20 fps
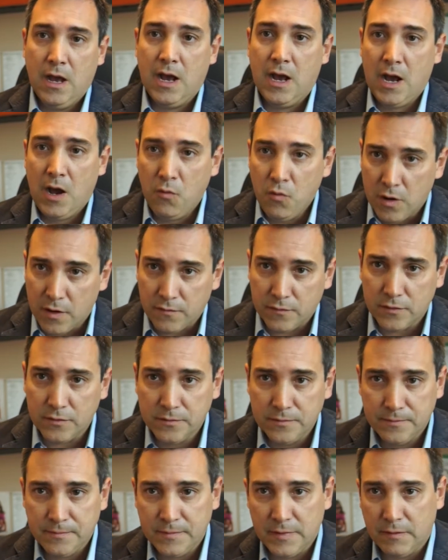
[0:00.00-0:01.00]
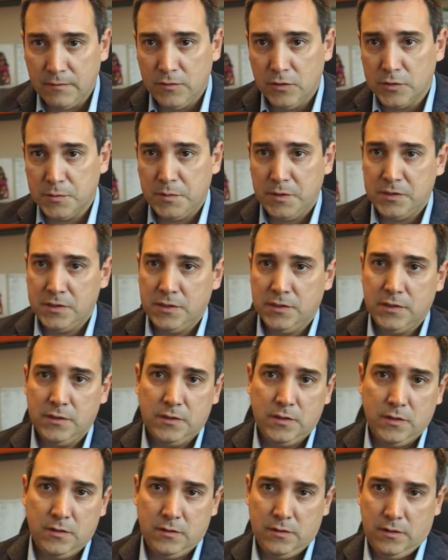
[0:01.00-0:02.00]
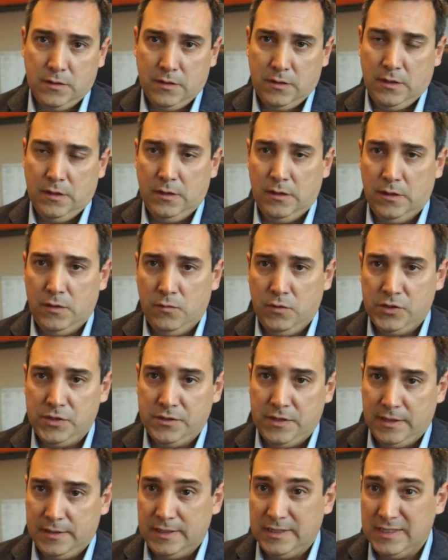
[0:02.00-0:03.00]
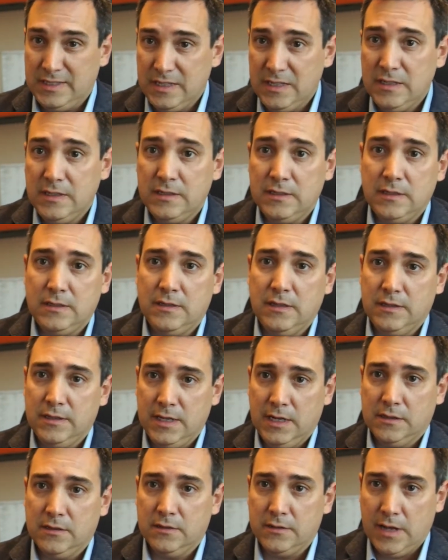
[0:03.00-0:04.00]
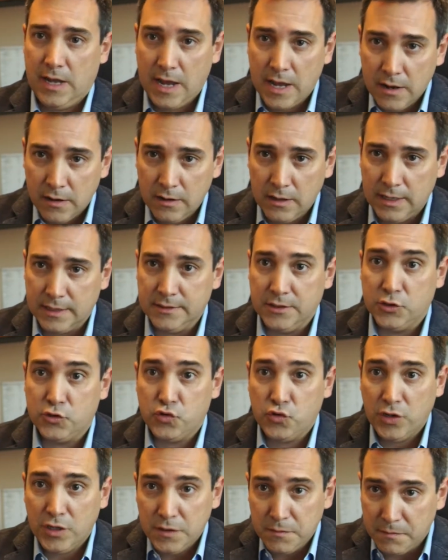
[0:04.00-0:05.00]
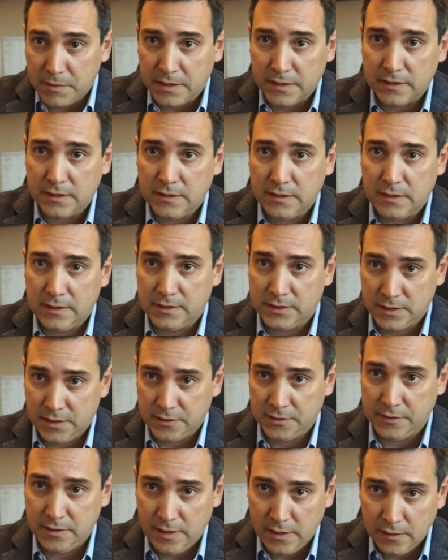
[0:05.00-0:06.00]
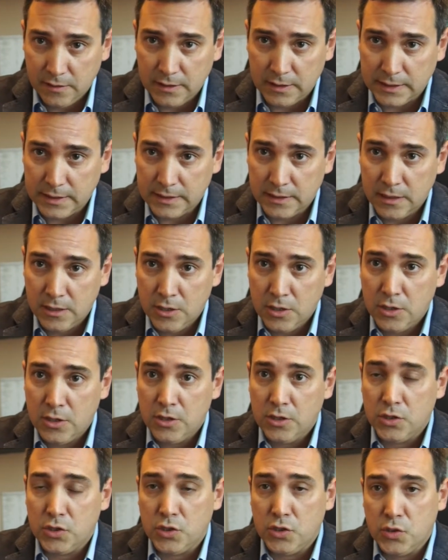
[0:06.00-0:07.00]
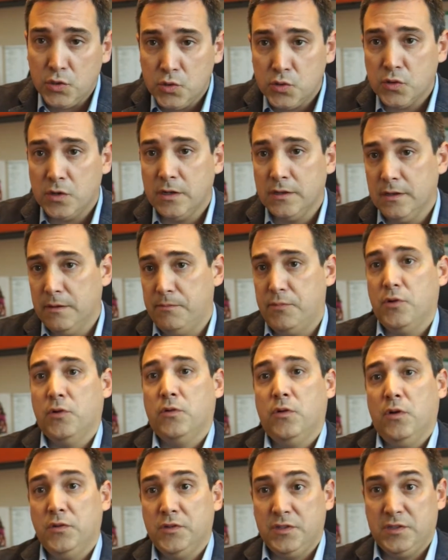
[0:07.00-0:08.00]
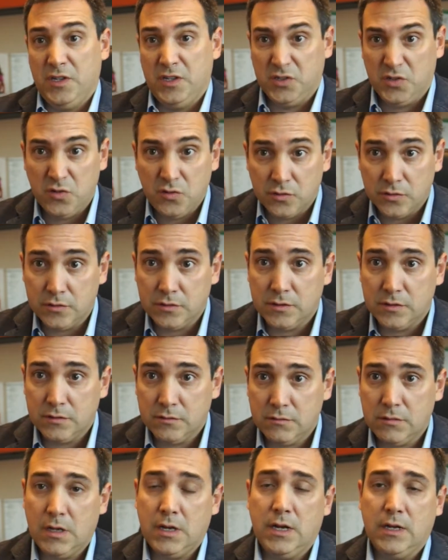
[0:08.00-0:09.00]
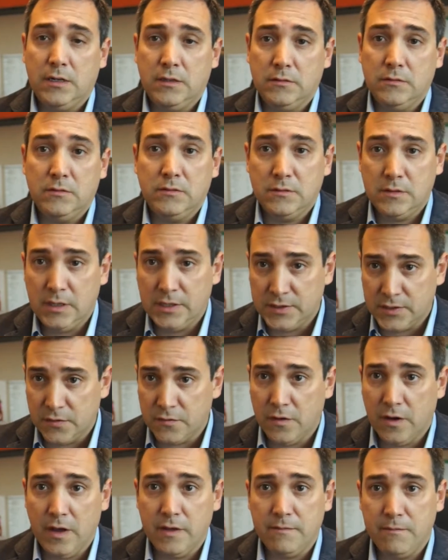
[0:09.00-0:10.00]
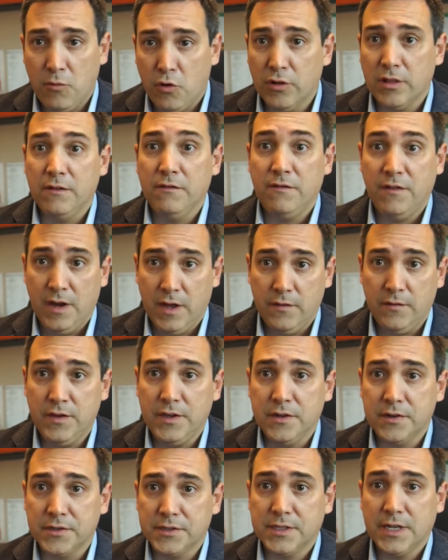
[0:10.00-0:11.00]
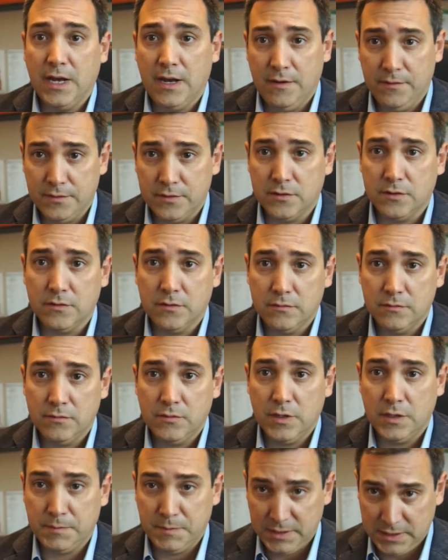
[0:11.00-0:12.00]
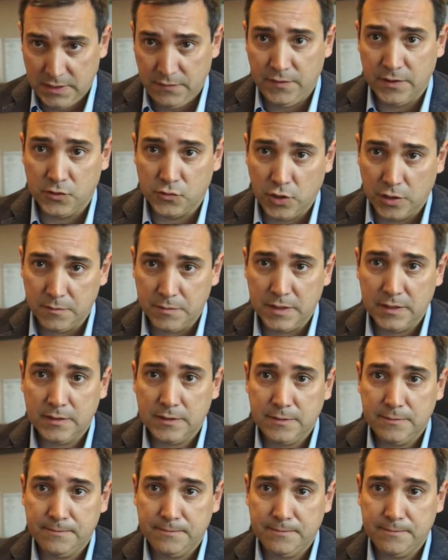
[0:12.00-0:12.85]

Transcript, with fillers: However, in those patients uh, in which the disease is detected early and the treatment is started early, usually the prognosis is good and they survive more than five years after specific treatment.